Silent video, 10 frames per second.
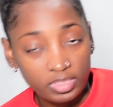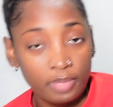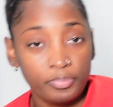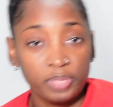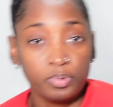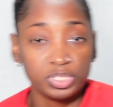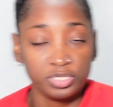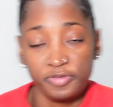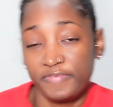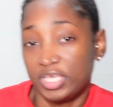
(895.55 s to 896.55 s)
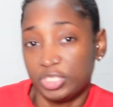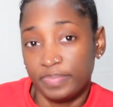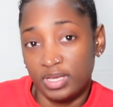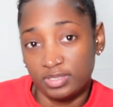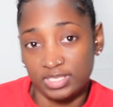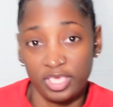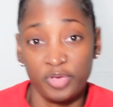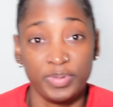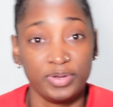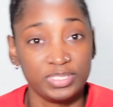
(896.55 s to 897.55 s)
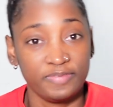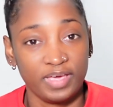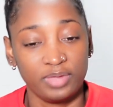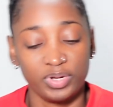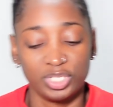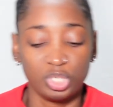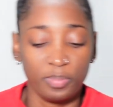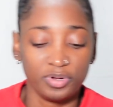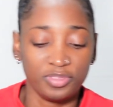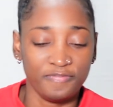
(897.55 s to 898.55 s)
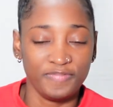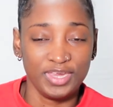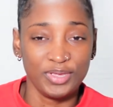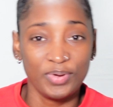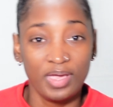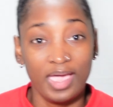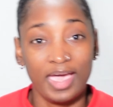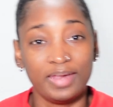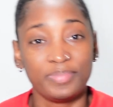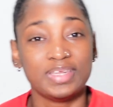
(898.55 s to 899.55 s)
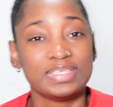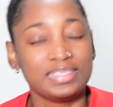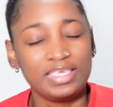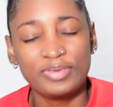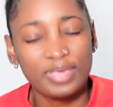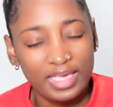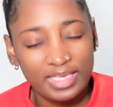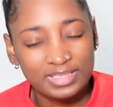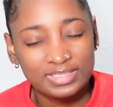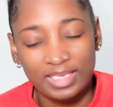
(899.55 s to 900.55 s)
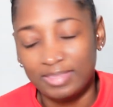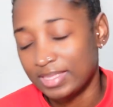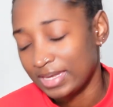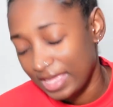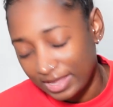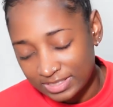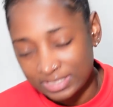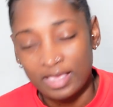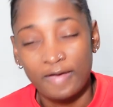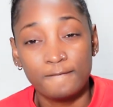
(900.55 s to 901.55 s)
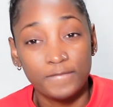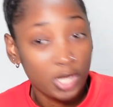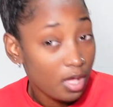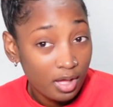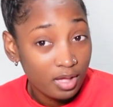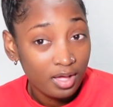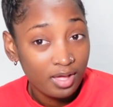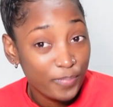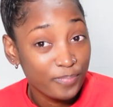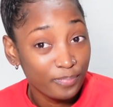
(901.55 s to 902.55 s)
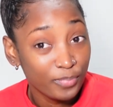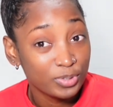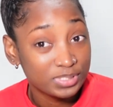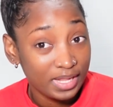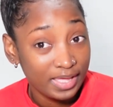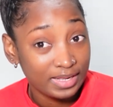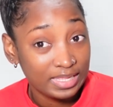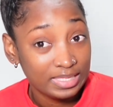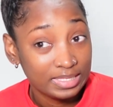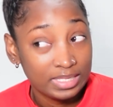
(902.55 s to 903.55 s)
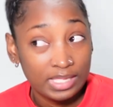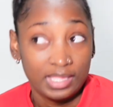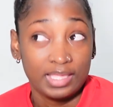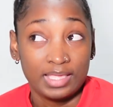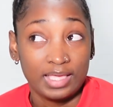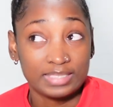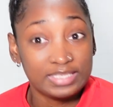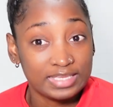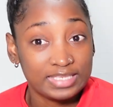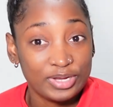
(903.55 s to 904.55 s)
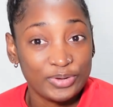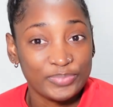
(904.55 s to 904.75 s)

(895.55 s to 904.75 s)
put your post notification bell on so you can be notified when I drop another video. And I'm gonna see you guys in the next vlog, most likely. I'll see you guys later.